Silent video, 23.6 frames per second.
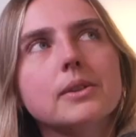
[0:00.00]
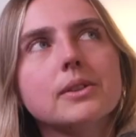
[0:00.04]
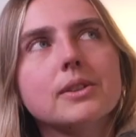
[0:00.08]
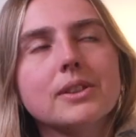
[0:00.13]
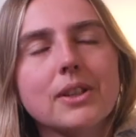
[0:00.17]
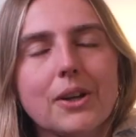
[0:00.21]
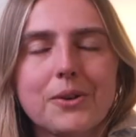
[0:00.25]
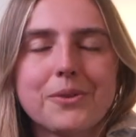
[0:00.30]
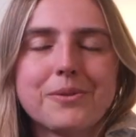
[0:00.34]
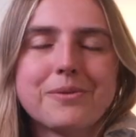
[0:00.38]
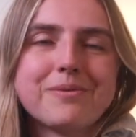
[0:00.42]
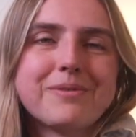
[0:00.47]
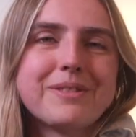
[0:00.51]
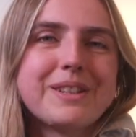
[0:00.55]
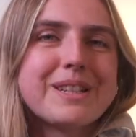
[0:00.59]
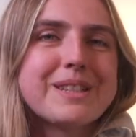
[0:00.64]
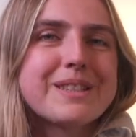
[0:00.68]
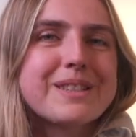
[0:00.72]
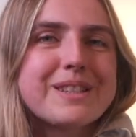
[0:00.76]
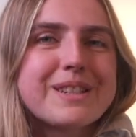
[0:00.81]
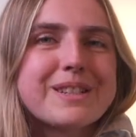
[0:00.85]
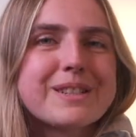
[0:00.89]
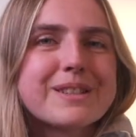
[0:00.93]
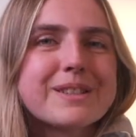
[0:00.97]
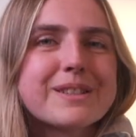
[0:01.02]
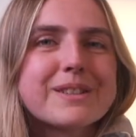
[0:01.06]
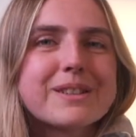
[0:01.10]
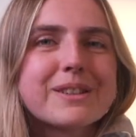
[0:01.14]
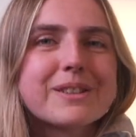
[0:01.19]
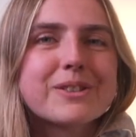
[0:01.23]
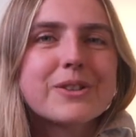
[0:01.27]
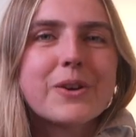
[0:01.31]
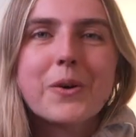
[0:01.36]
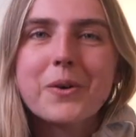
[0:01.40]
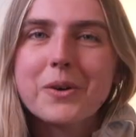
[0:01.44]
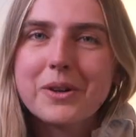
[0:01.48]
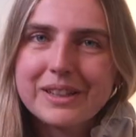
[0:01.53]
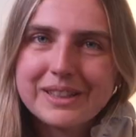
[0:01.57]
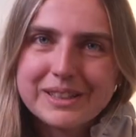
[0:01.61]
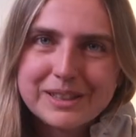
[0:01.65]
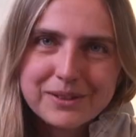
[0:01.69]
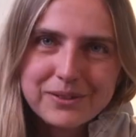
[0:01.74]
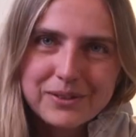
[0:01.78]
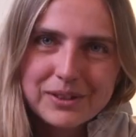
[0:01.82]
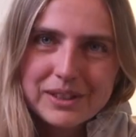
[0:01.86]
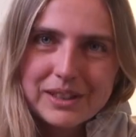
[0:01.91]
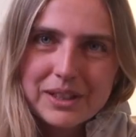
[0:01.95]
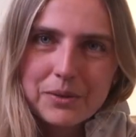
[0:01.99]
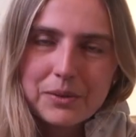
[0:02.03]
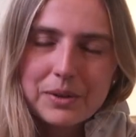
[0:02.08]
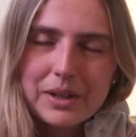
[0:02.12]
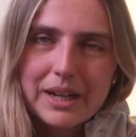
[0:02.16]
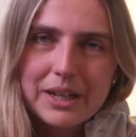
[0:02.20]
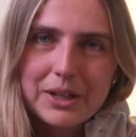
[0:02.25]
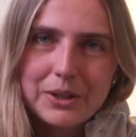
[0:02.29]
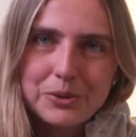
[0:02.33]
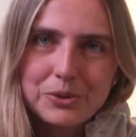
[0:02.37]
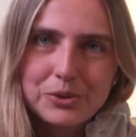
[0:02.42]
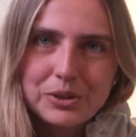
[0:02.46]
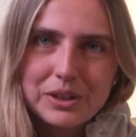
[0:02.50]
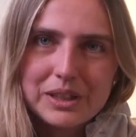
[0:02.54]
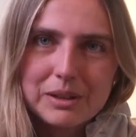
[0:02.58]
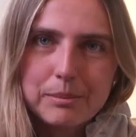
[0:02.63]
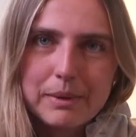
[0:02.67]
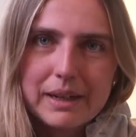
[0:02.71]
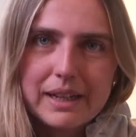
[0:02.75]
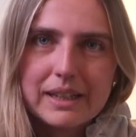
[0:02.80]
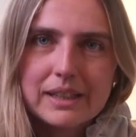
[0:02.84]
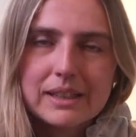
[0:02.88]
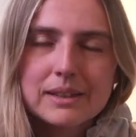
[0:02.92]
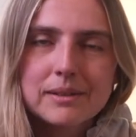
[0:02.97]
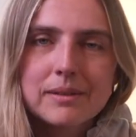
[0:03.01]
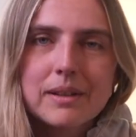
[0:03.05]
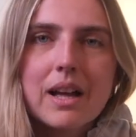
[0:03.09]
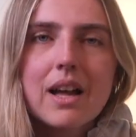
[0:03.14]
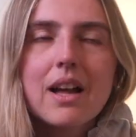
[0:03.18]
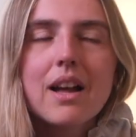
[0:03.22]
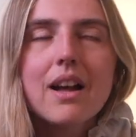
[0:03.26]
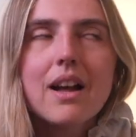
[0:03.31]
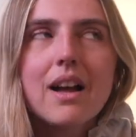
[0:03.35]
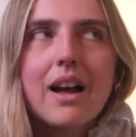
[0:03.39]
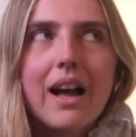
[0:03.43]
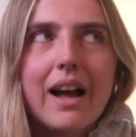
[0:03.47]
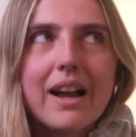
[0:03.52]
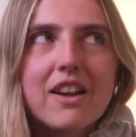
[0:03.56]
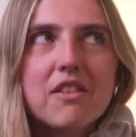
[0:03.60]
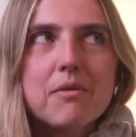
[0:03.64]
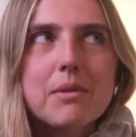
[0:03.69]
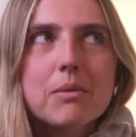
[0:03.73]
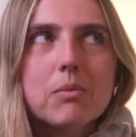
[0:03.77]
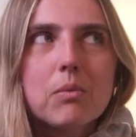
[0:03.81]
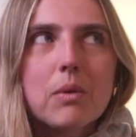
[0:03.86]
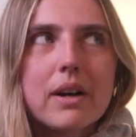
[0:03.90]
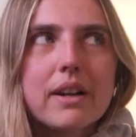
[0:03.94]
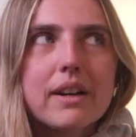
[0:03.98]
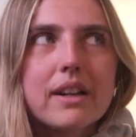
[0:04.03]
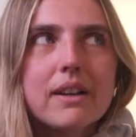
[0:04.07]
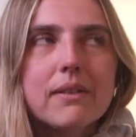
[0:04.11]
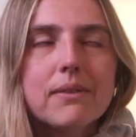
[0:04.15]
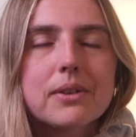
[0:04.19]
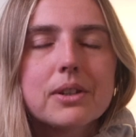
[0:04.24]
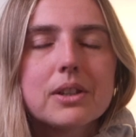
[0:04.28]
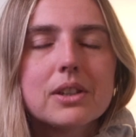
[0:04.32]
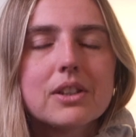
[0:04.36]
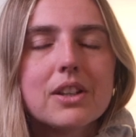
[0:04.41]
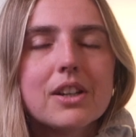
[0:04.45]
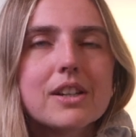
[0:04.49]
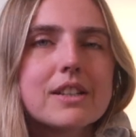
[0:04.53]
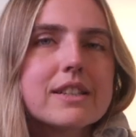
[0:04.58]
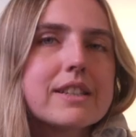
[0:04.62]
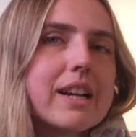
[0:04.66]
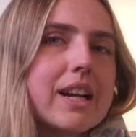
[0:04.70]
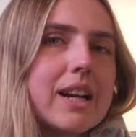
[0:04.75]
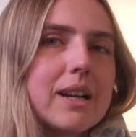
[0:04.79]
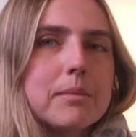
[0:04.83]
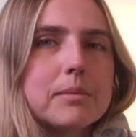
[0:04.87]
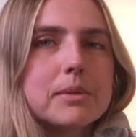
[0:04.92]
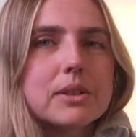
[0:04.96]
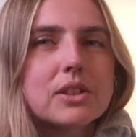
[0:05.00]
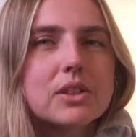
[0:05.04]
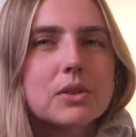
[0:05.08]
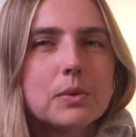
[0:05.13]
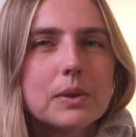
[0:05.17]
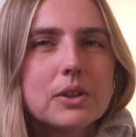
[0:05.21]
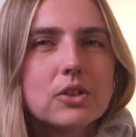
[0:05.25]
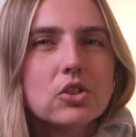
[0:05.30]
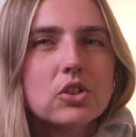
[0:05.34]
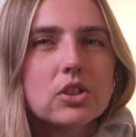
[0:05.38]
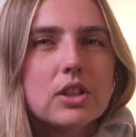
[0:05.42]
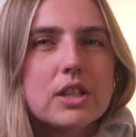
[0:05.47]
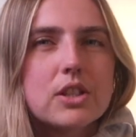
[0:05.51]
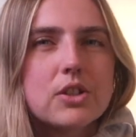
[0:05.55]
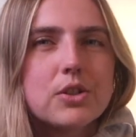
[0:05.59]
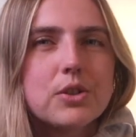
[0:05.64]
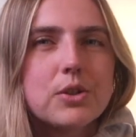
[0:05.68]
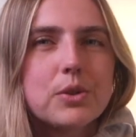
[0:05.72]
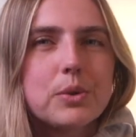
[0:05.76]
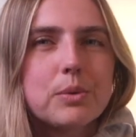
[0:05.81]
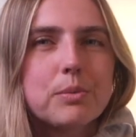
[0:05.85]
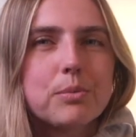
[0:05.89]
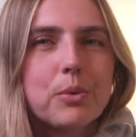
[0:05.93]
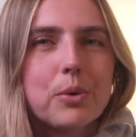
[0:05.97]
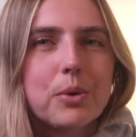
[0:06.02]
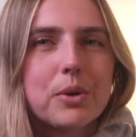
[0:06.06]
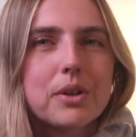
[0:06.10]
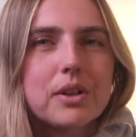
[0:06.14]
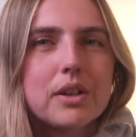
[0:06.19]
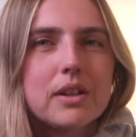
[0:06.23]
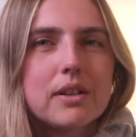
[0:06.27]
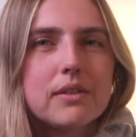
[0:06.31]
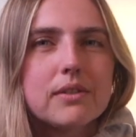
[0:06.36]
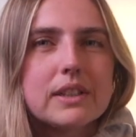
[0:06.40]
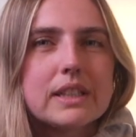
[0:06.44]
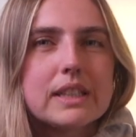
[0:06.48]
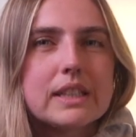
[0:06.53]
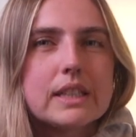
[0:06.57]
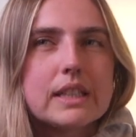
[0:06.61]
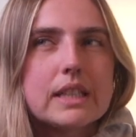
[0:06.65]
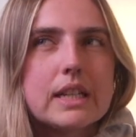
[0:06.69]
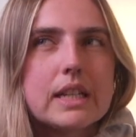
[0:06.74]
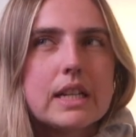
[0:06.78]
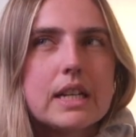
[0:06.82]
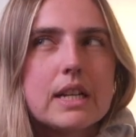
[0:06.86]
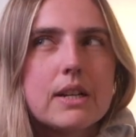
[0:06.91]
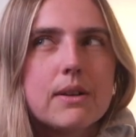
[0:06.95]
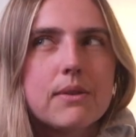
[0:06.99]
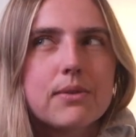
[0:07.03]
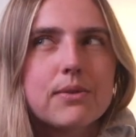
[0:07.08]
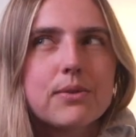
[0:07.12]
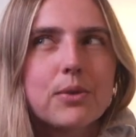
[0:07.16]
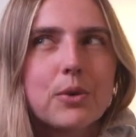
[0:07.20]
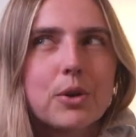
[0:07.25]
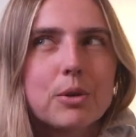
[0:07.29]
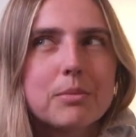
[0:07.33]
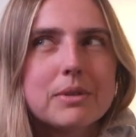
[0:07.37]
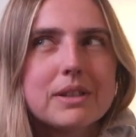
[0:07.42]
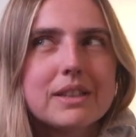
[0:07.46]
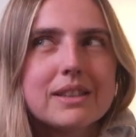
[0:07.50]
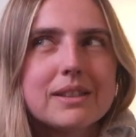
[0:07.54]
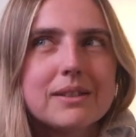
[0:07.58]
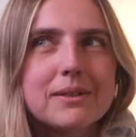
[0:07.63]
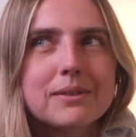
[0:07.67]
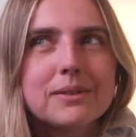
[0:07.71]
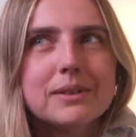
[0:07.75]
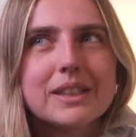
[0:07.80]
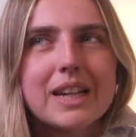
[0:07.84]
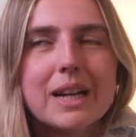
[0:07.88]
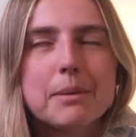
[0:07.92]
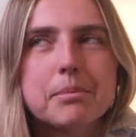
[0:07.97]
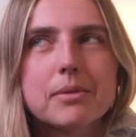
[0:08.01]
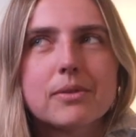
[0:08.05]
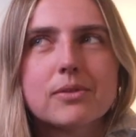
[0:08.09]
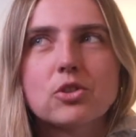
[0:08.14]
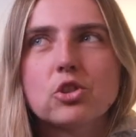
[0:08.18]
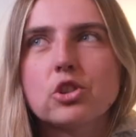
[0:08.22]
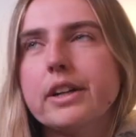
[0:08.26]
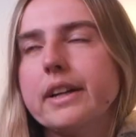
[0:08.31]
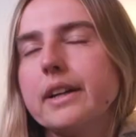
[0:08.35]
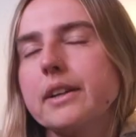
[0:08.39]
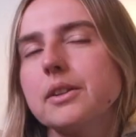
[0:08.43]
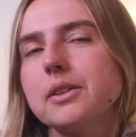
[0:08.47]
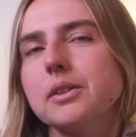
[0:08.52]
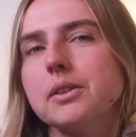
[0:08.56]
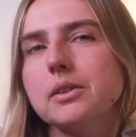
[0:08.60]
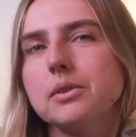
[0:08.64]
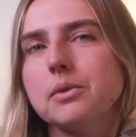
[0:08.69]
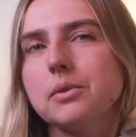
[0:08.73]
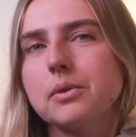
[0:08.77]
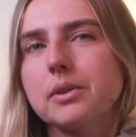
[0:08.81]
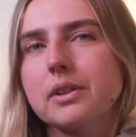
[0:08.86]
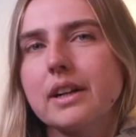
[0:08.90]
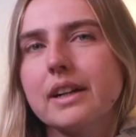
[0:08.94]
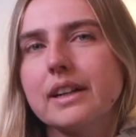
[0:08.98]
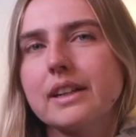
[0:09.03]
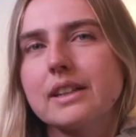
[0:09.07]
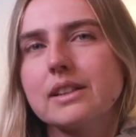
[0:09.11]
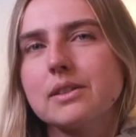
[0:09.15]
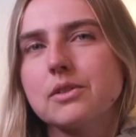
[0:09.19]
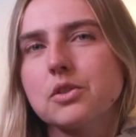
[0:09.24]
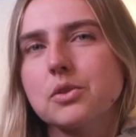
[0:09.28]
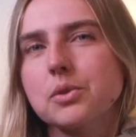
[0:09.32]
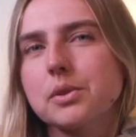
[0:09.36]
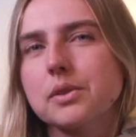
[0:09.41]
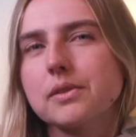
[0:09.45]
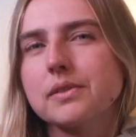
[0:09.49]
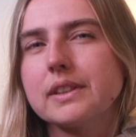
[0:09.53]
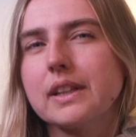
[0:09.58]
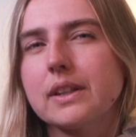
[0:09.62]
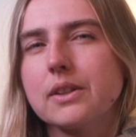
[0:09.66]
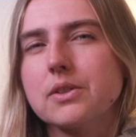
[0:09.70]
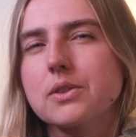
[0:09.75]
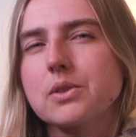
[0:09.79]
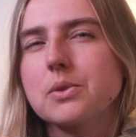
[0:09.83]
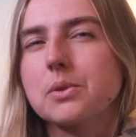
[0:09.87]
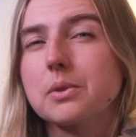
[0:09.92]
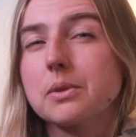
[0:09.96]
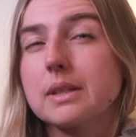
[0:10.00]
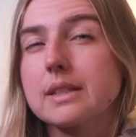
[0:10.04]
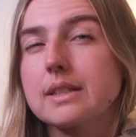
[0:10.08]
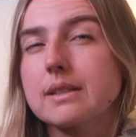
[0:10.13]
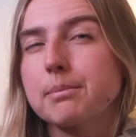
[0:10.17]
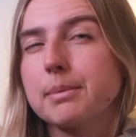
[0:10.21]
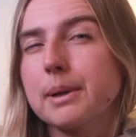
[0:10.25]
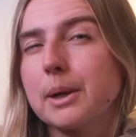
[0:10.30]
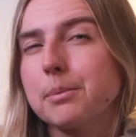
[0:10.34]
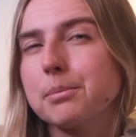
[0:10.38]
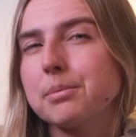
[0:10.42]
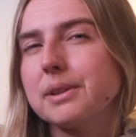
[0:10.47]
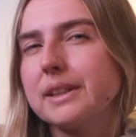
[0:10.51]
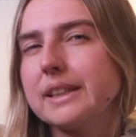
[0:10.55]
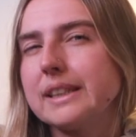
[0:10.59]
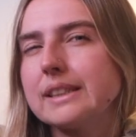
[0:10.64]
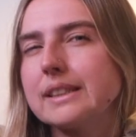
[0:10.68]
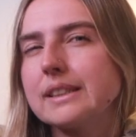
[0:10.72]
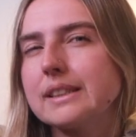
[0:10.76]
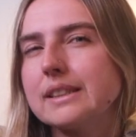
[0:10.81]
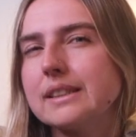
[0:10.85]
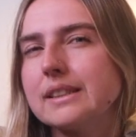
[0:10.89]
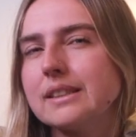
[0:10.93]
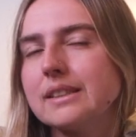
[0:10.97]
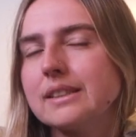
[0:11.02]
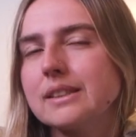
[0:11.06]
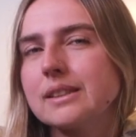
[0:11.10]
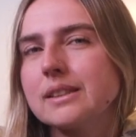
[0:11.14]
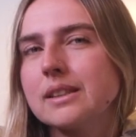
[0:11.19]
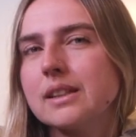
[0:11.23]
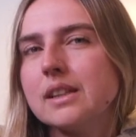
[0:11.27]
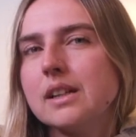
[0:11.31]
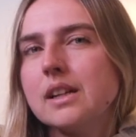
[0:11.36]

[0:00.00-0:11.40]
So this is totally different than what I usually make. I have been wanting for a long time to switch into more of an informative type of channel where I can sort of tell stories about places.